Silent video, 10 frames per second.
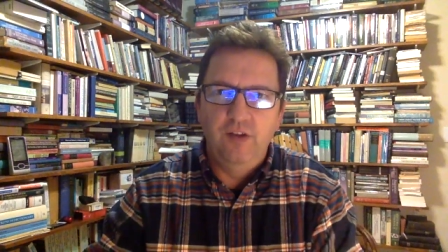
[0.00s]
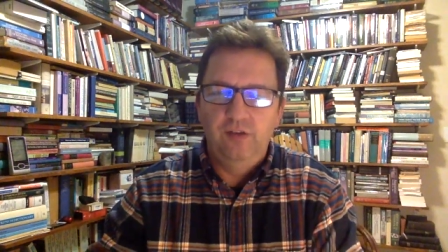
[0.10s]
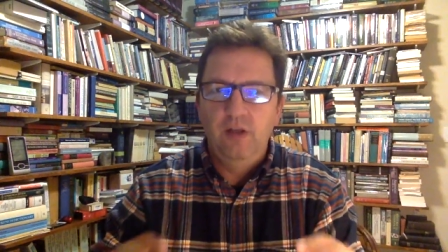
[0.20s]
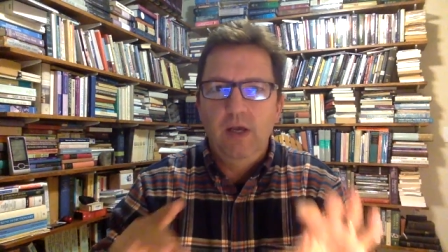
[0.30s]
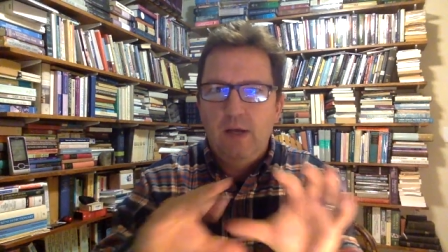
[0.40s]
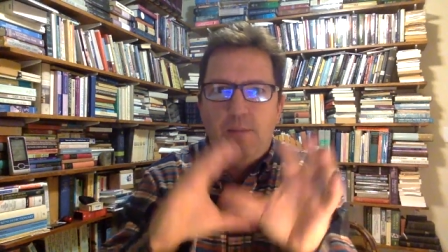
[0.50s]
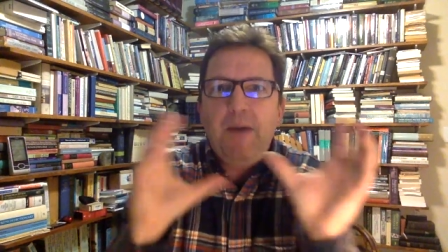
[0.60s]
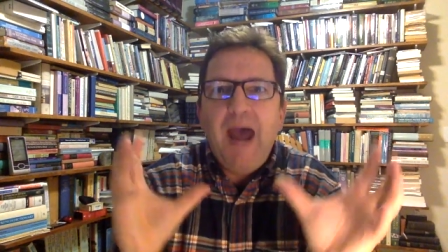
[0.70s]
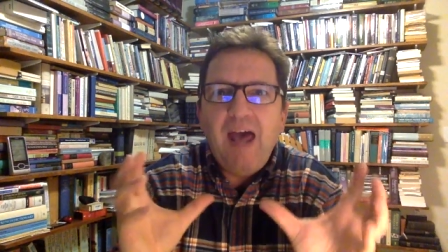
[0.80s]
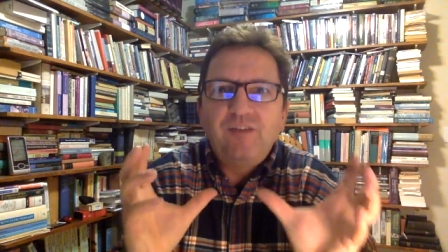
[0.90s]
this
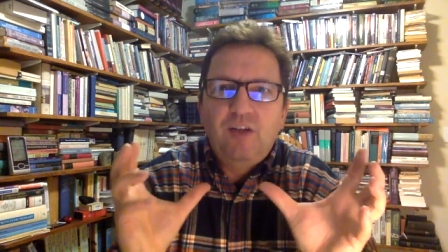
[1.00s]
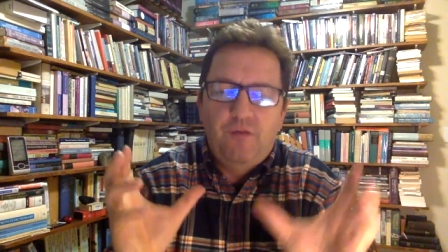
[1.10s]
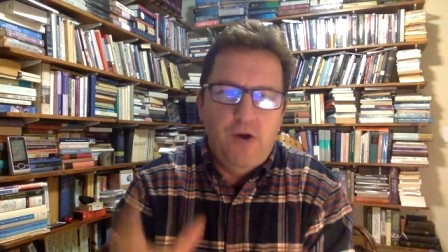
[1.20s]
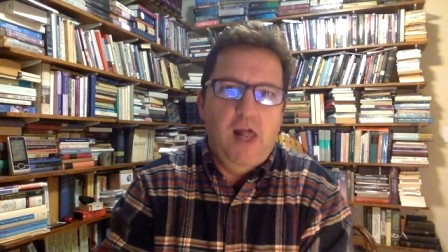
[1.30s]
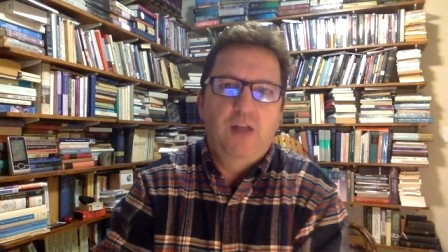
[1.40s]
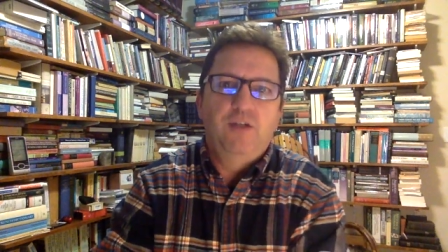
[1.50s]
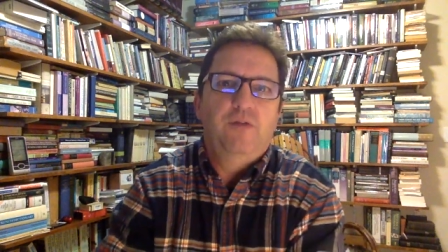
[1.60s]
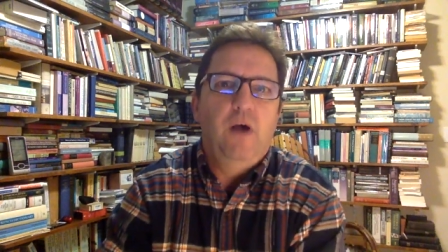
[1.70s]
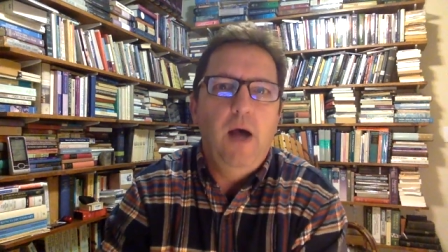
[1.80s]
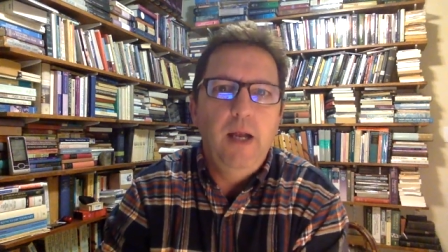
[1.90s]
capacity for knowledge
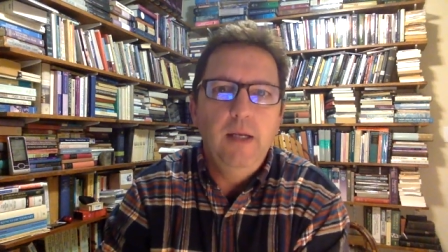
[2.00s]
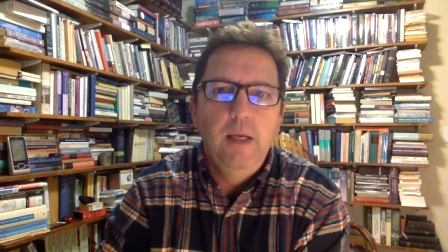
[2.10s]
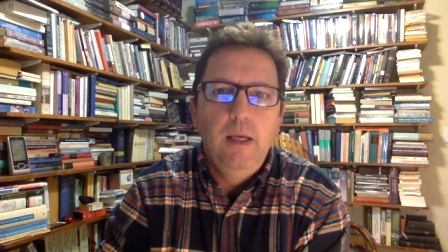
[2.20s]
of God.